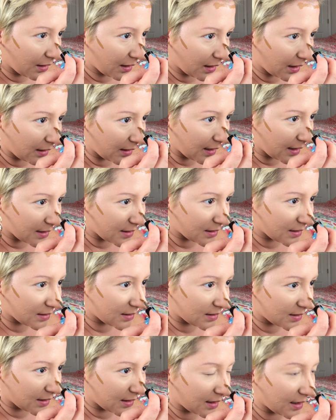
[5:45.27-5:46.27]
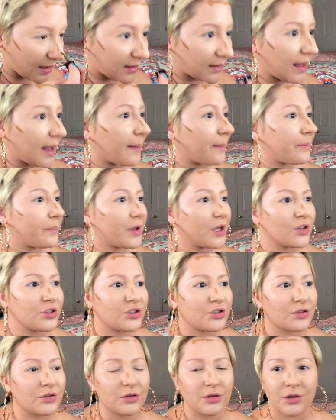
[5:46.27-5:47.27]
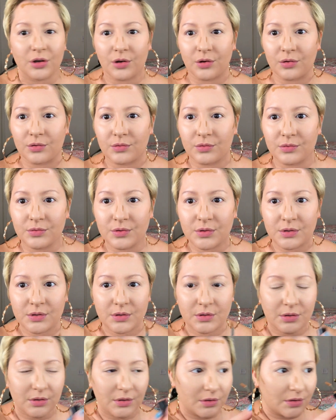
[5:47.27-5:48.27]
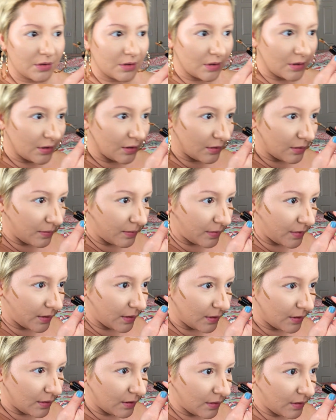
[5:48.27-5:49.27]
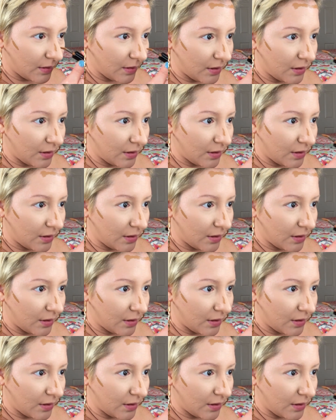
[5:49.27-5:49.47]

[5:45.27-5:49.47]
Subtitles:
kind of like to get that pinched nose. Just a little bit.